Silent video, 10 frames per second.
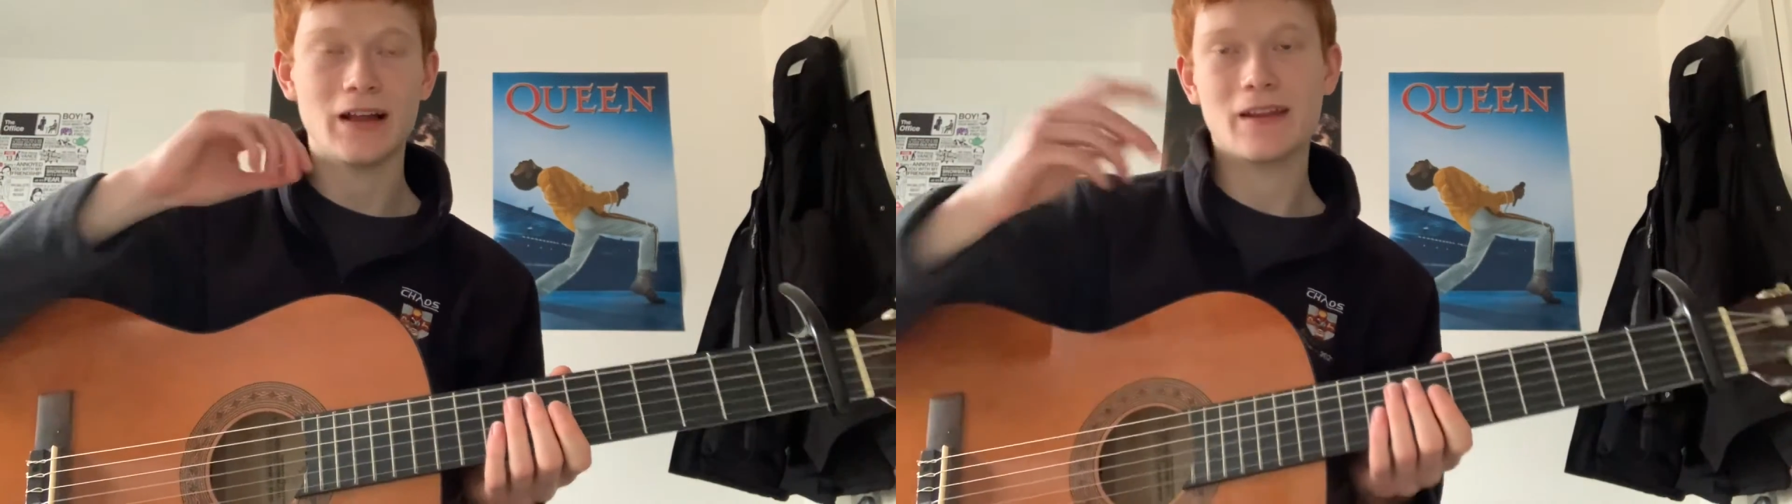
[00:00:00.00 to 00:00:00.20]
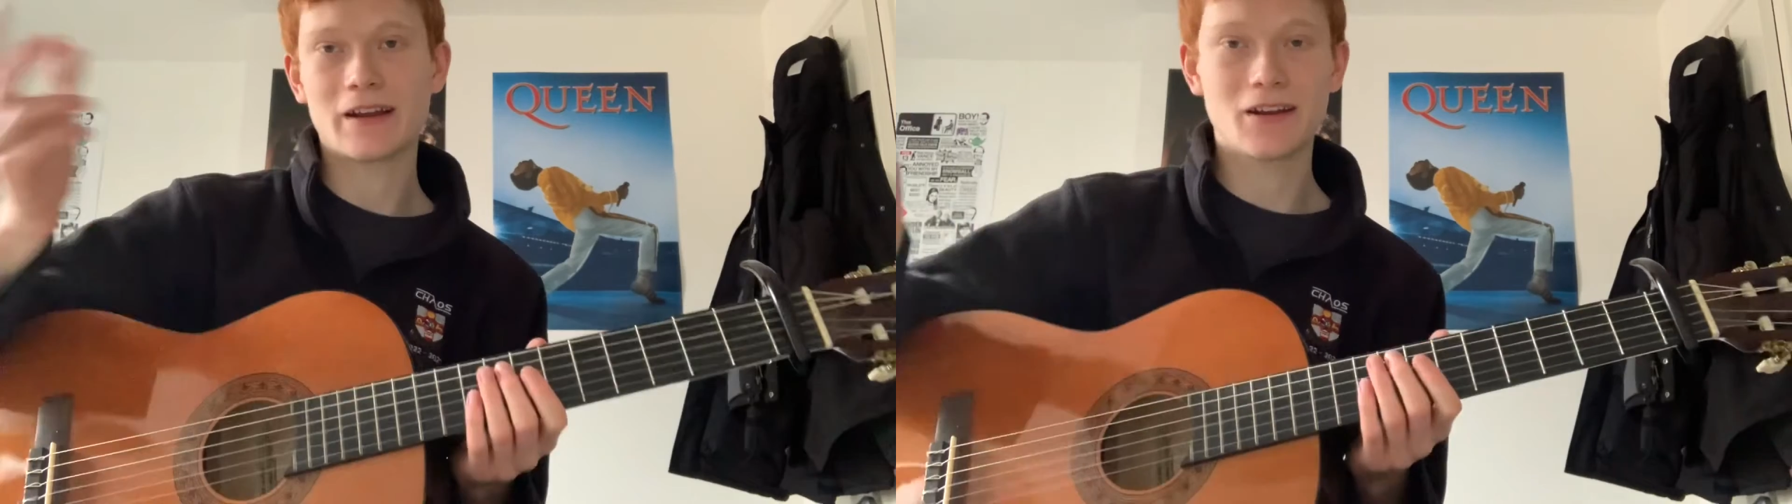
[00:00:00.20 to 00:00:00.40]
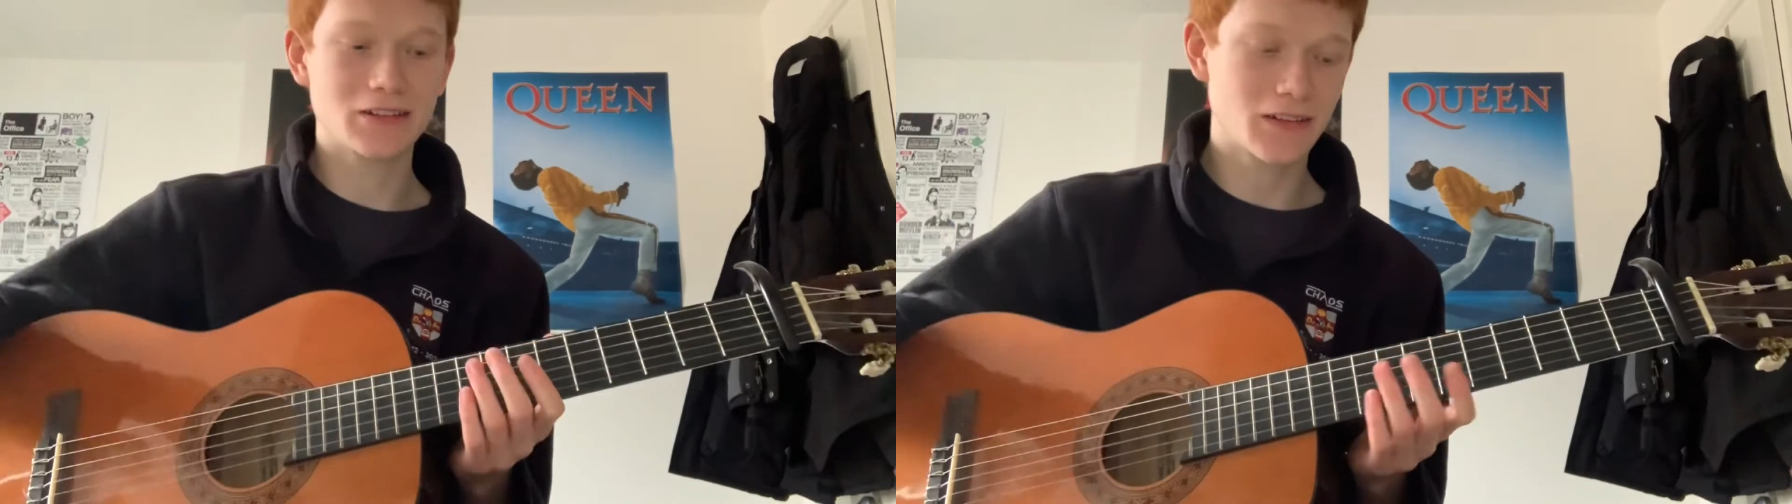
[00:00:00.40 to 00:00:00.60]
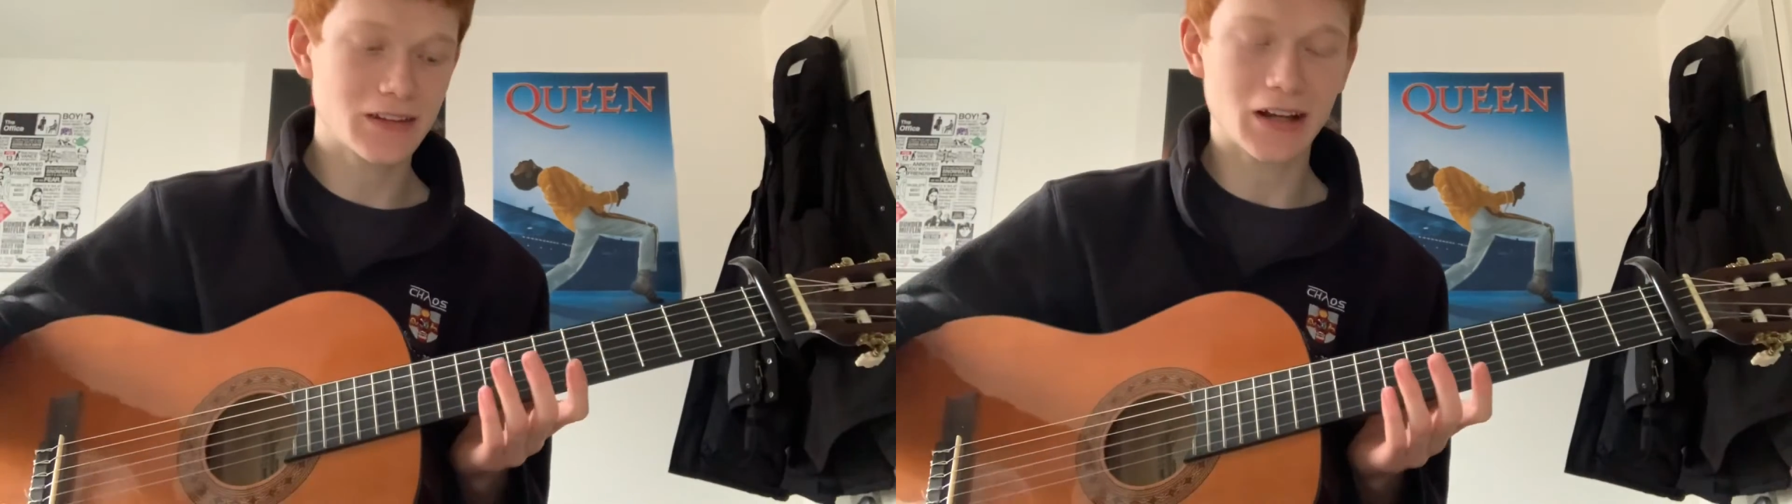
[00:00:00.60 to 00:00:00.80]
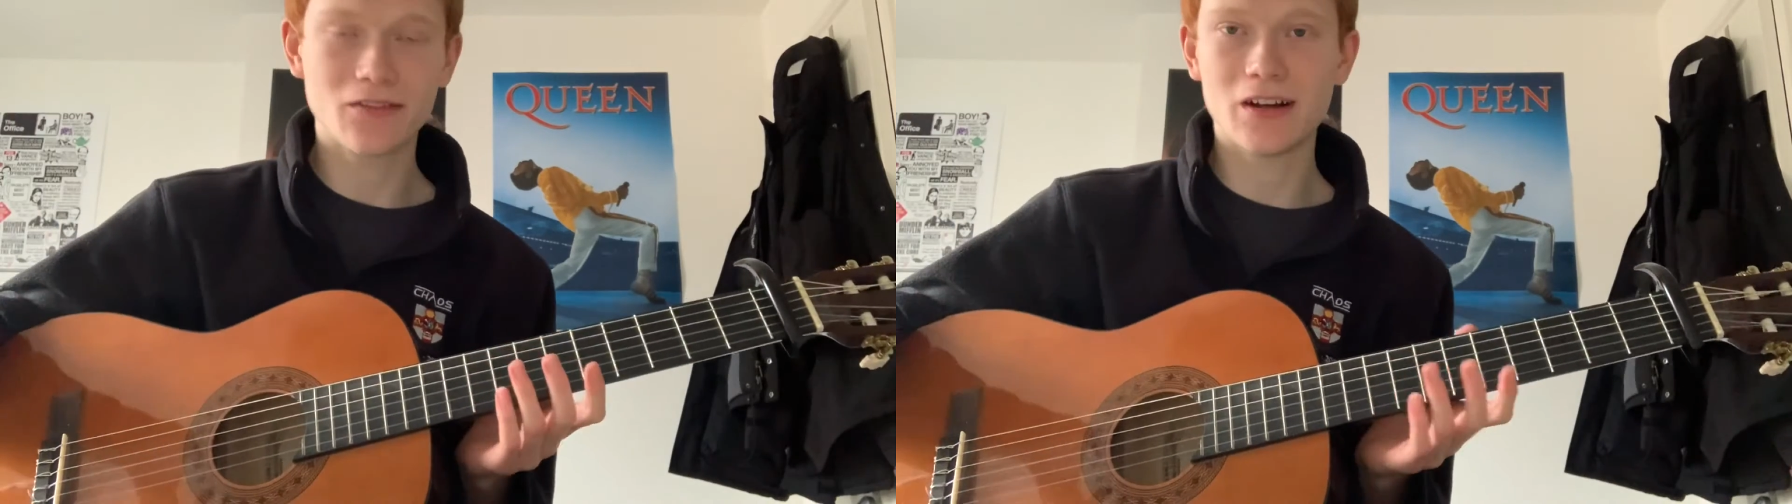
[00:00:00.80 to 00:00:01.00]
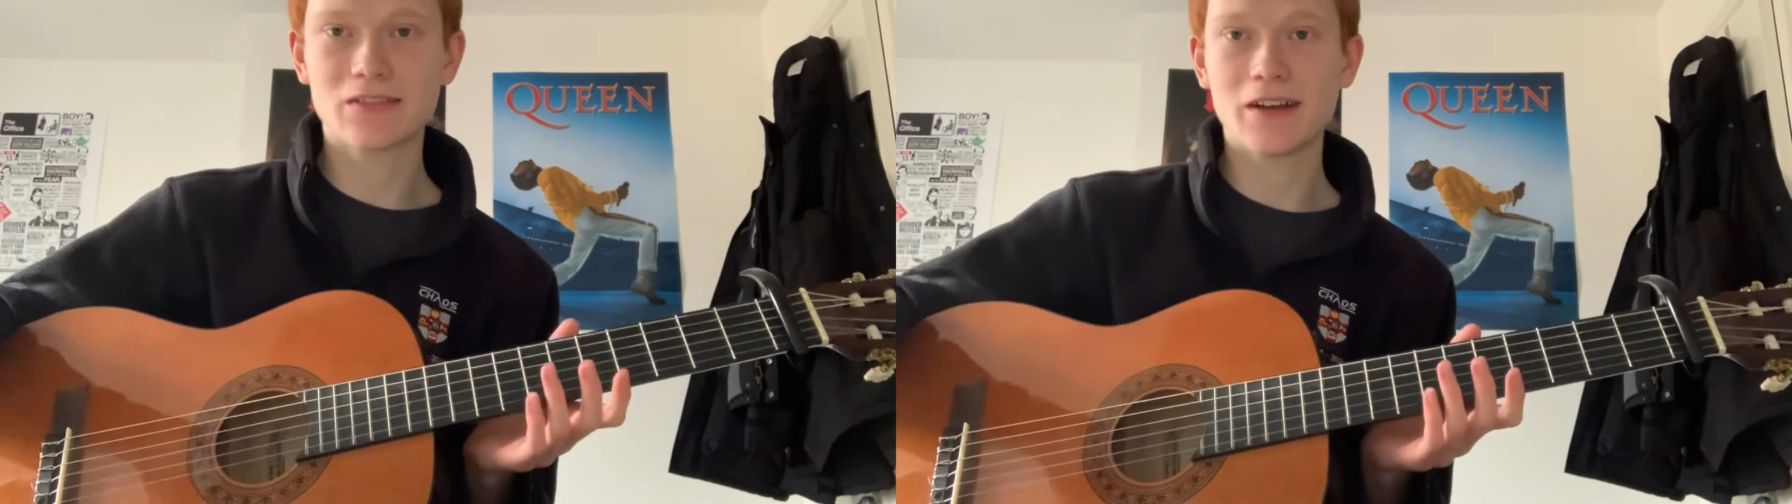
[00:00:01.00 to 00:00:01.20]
then it goes into the second verse.